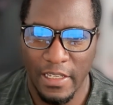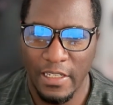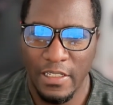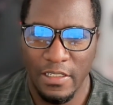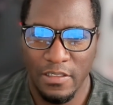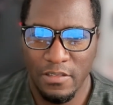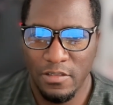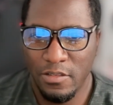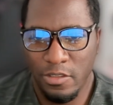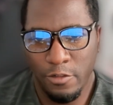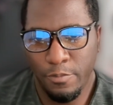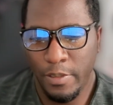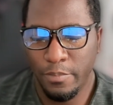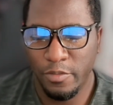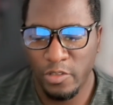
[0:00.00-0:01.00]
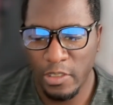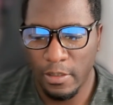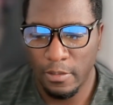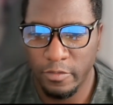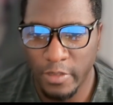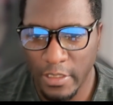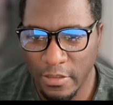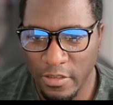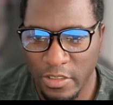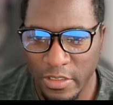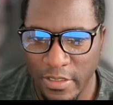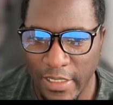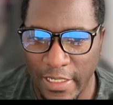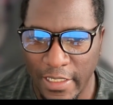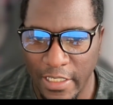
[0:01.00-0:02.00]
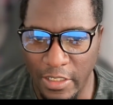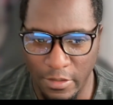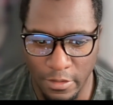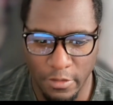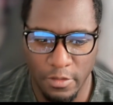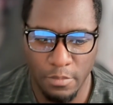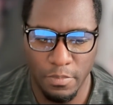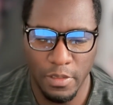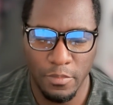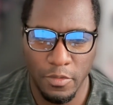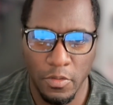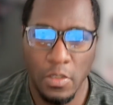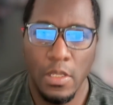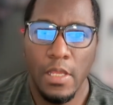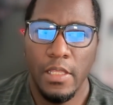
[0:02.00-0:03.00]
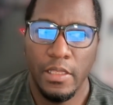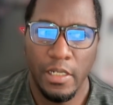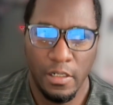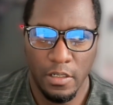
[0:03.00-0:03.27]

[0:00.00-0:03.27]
and 2 people sit up front." She's like, "Can you lower the bubble?"